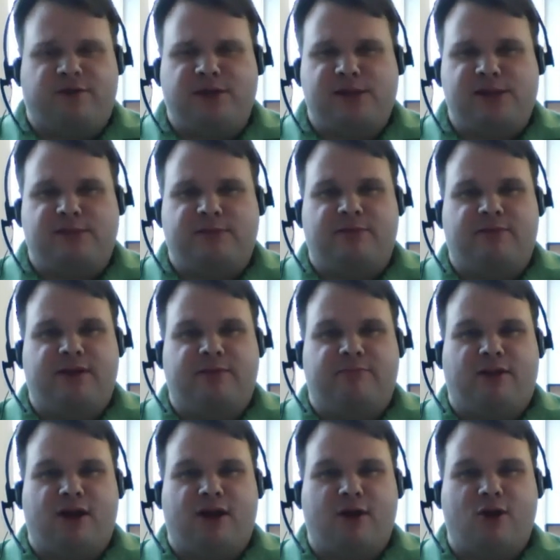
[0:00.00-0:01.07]
If only somebody written a
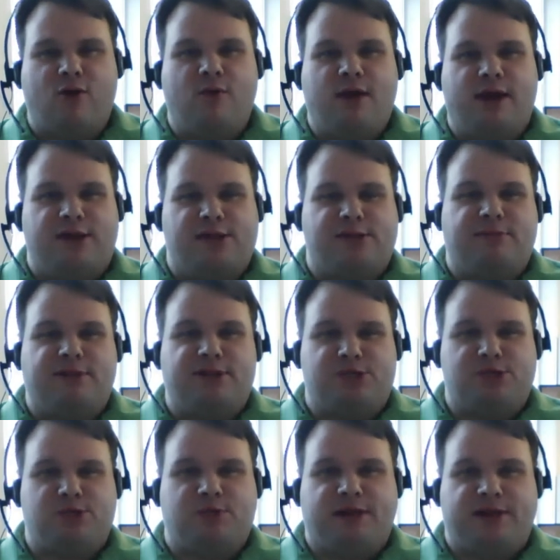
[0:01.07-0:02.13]
blog. Oh wait, somebody
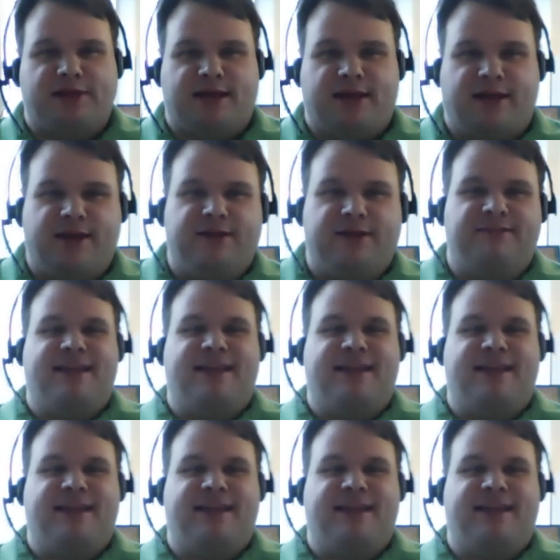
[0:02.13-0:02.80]
just tweeted that link.